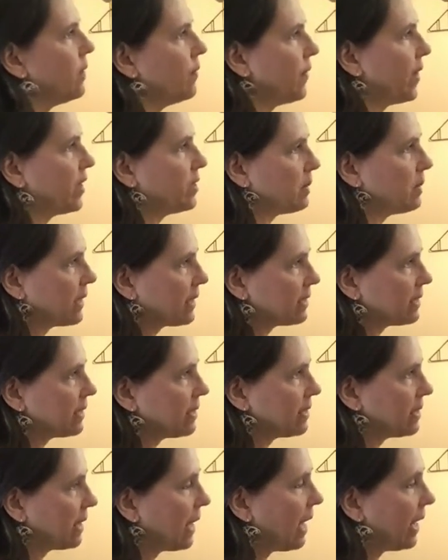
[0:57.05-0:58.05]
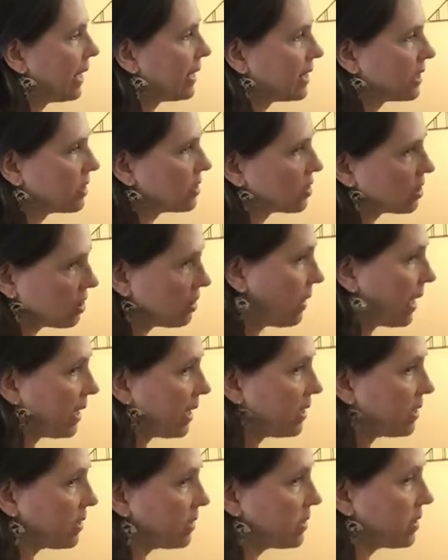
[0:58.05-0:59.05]
That's because it's tied. It's 2
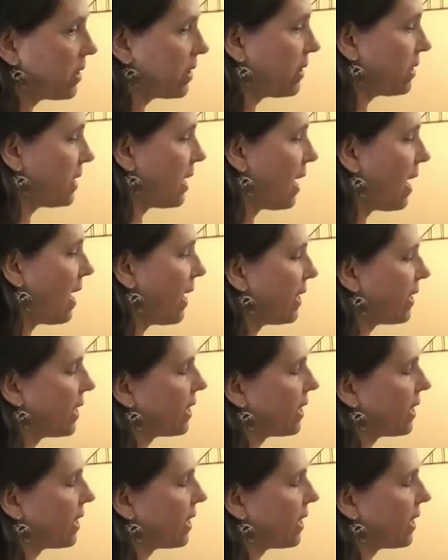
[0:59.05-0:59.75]
eighth notes that are tied,